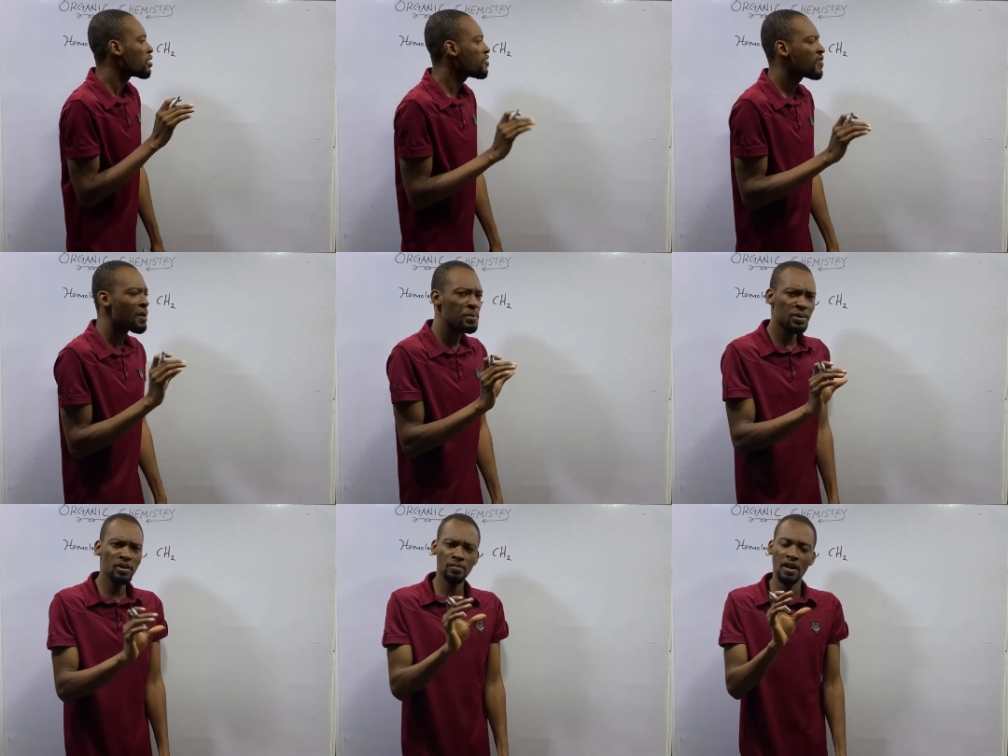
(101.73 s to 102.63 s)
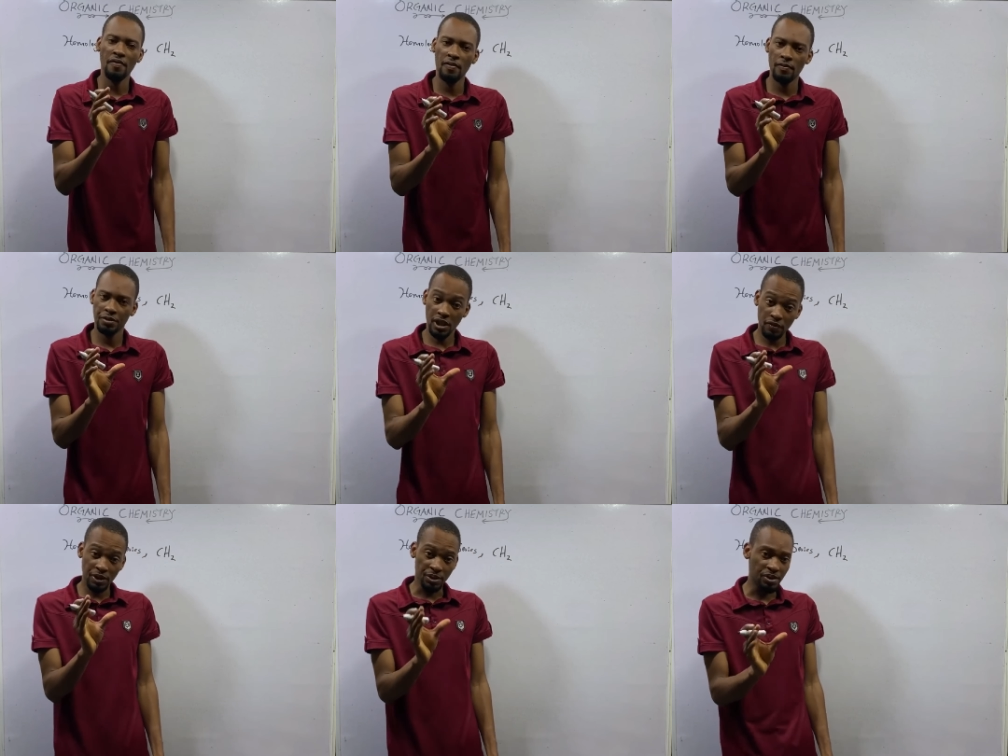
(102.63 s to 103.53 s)
In episode number
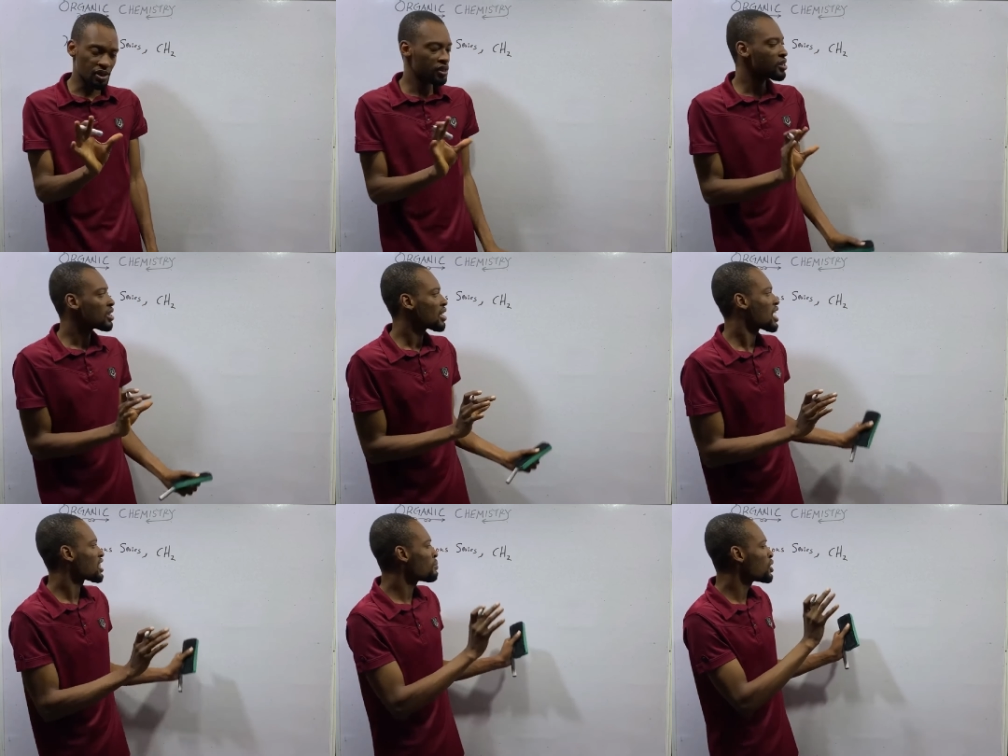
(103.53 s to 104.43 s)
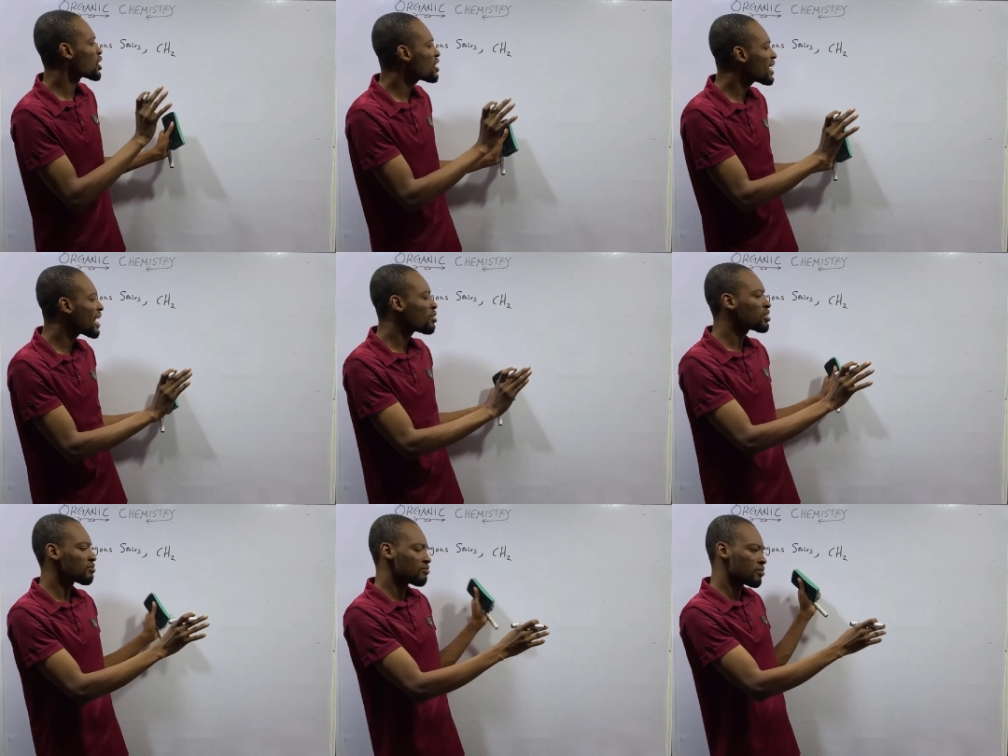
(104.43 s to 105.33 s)
seventy-three, I shall be drawing
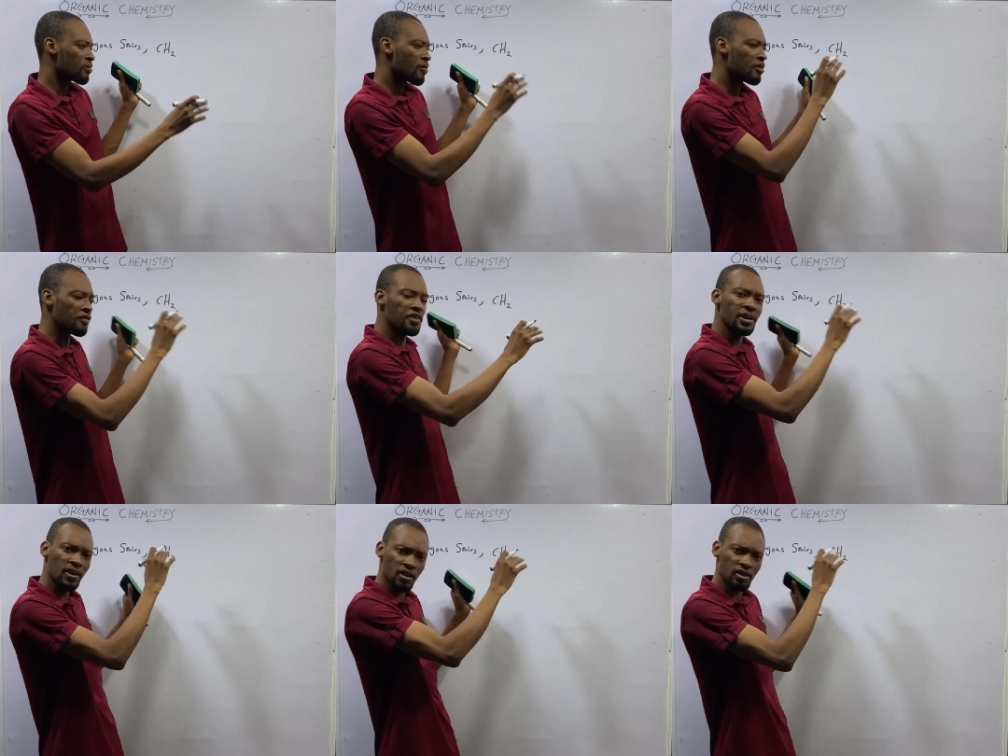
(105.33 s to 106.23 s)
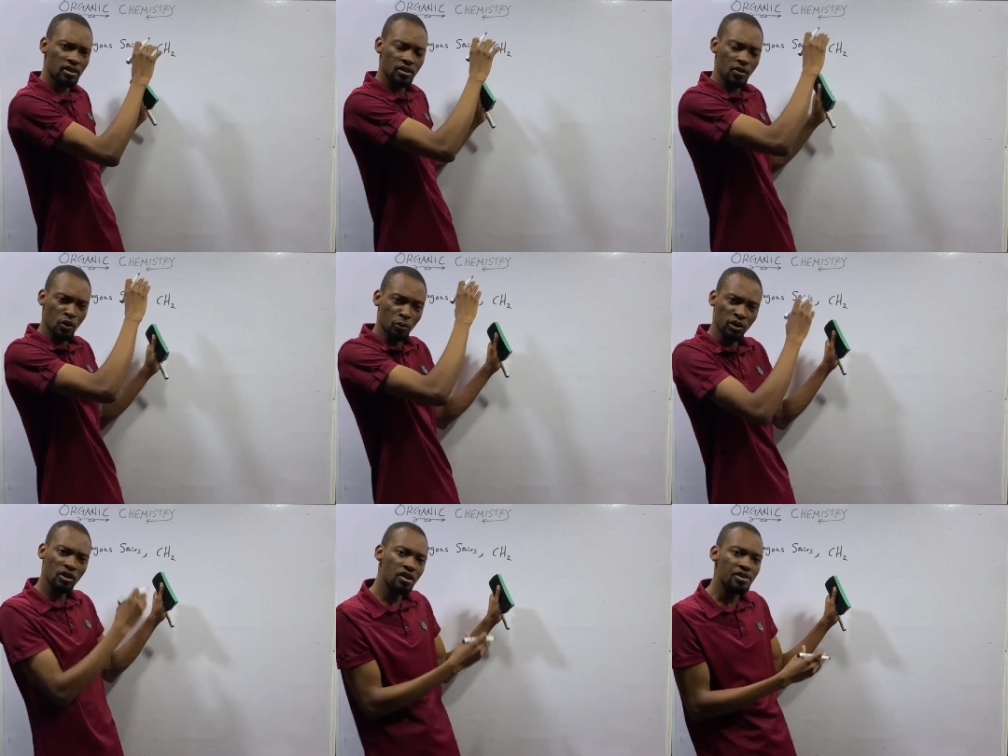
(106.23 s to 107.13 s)
out the various
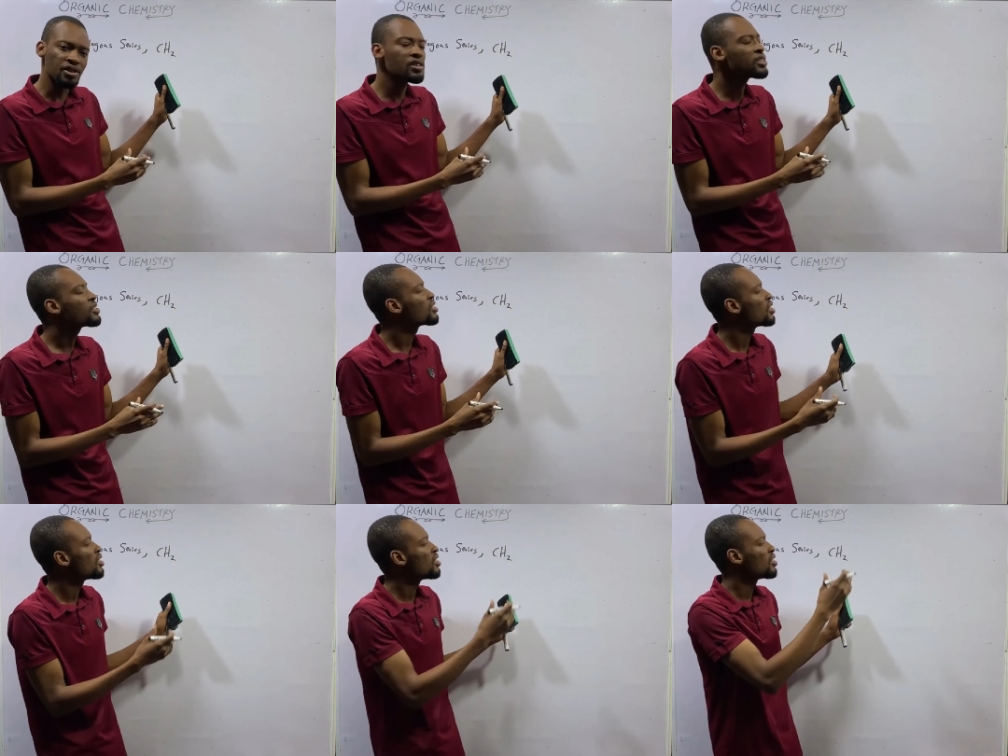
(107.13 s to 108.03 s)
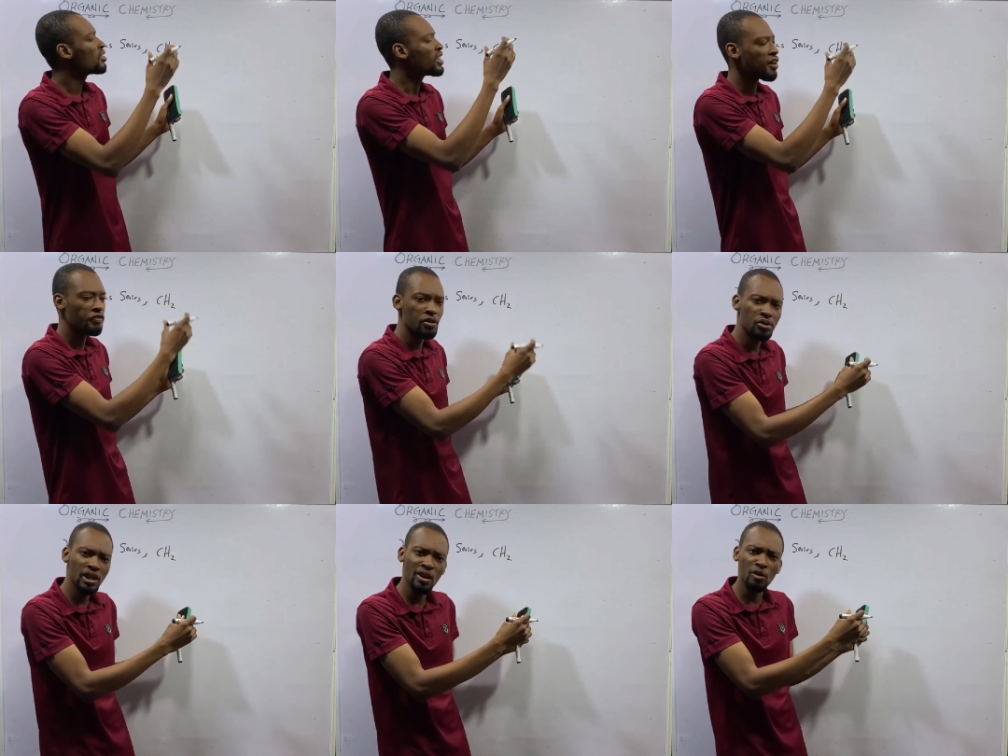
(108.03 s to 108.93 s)
homologous series, their
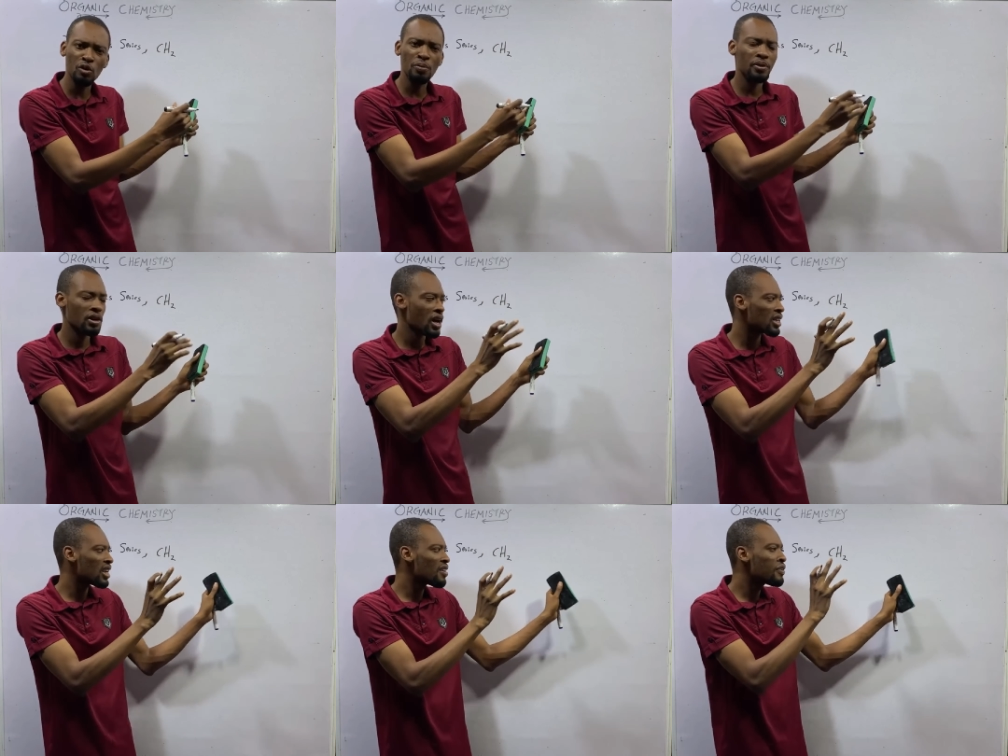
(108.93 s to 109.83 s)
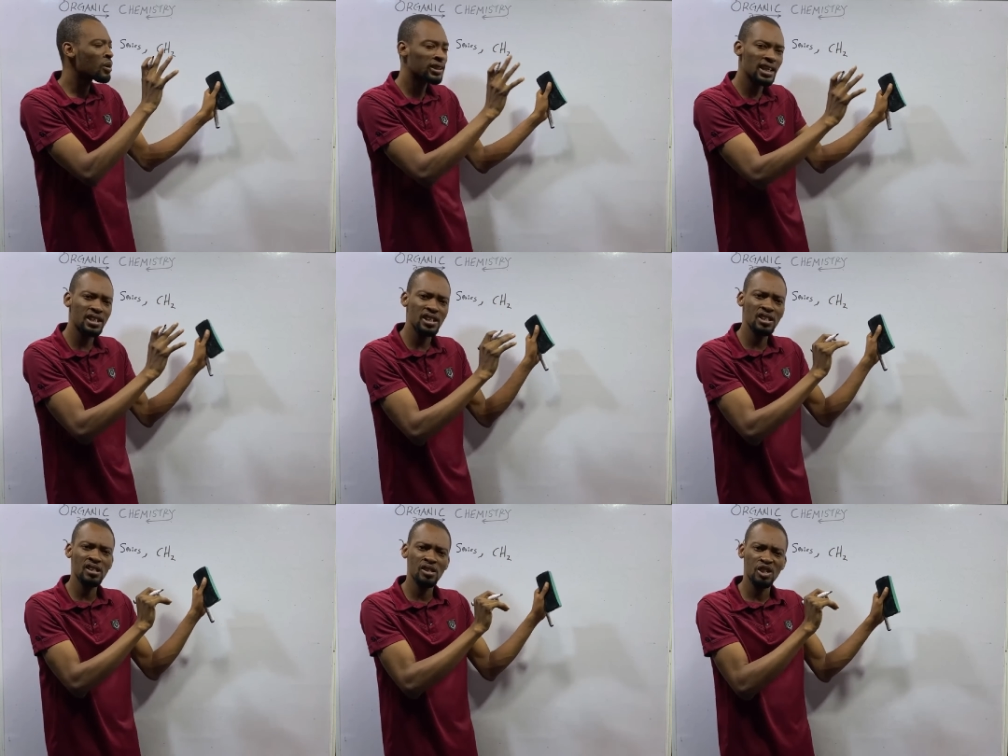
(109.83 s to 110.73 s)
functional group, and every other thing
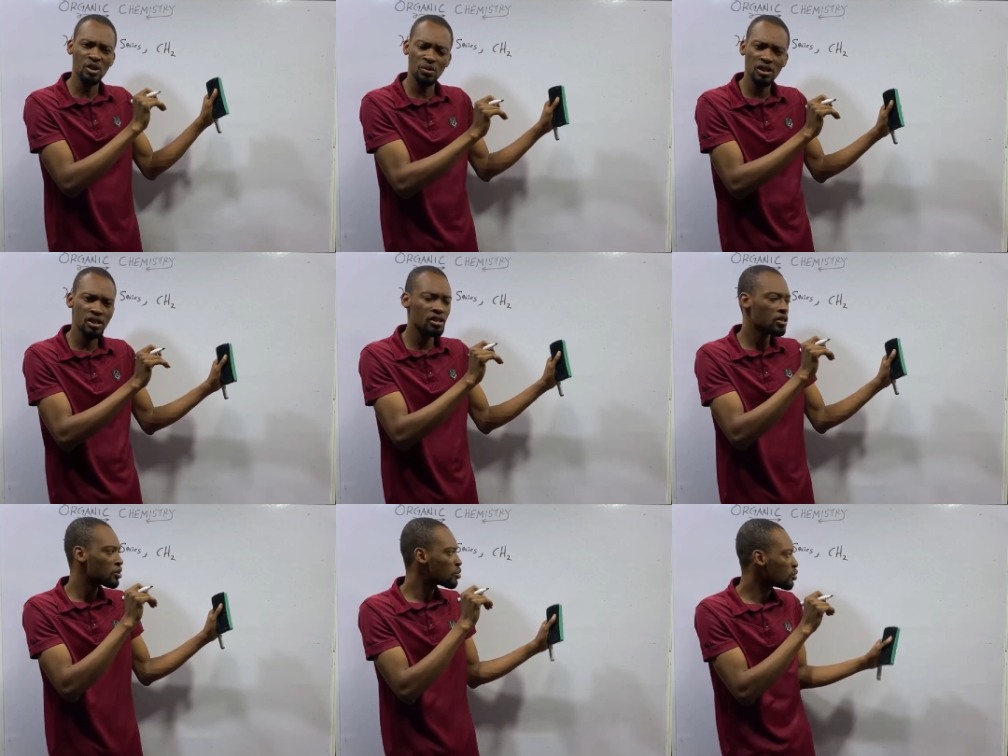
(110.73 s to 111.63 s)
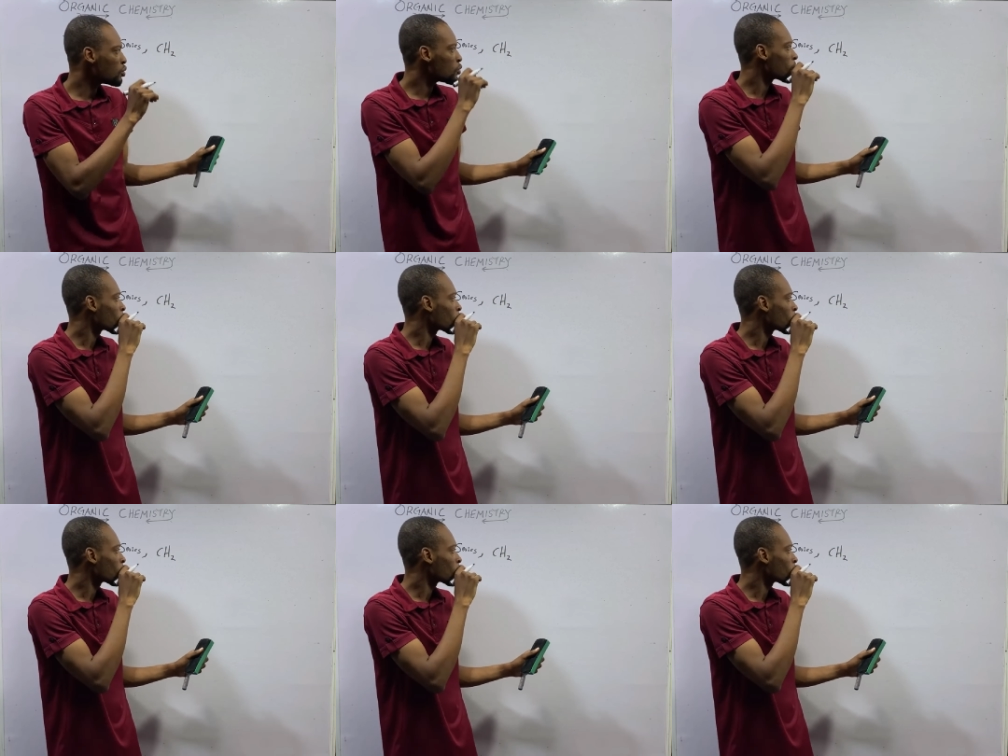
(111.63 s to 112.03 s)
you need to know.